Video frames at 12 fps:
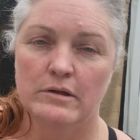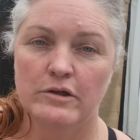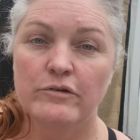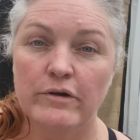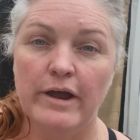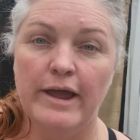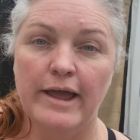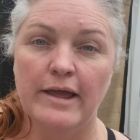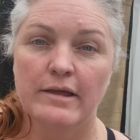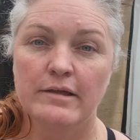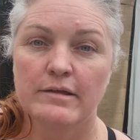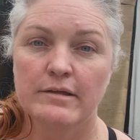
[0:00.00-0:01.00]
grey,
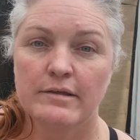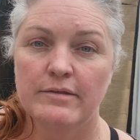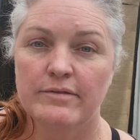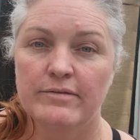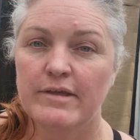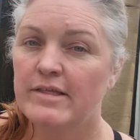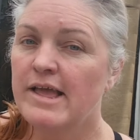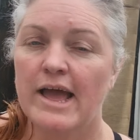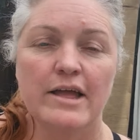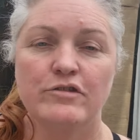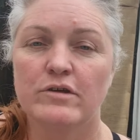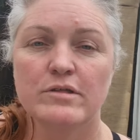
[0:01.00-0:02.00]
then
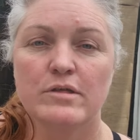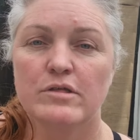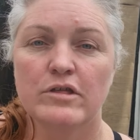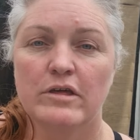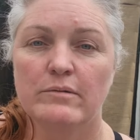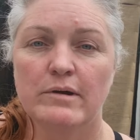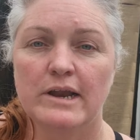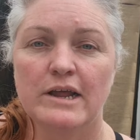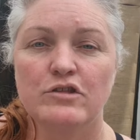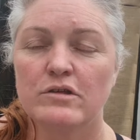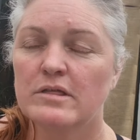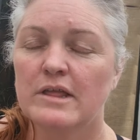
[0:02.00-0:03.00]
hairdressers do. And I
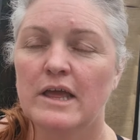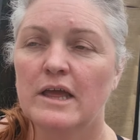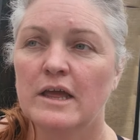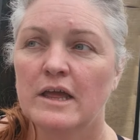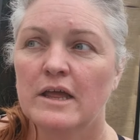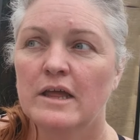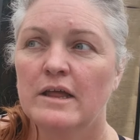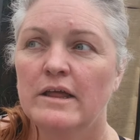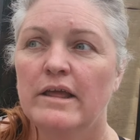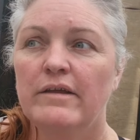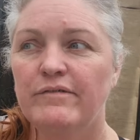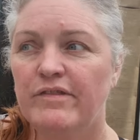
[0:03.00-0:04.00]
just think
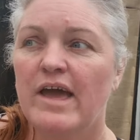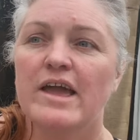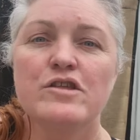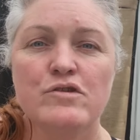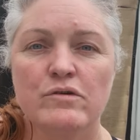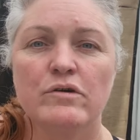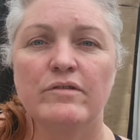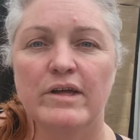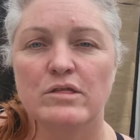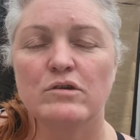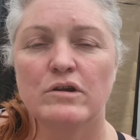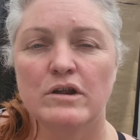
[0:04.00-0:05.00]
if they know
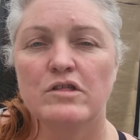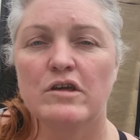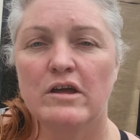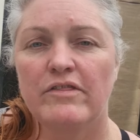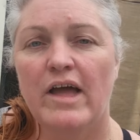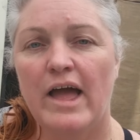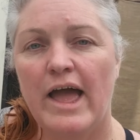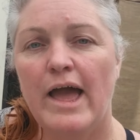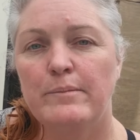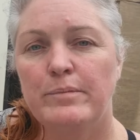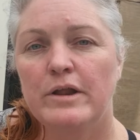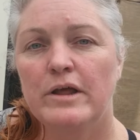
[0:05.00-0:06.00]
that's going to turn that
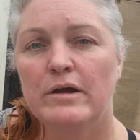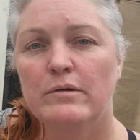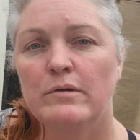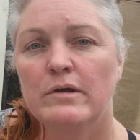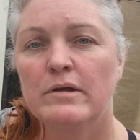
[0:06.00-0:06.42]
hair blue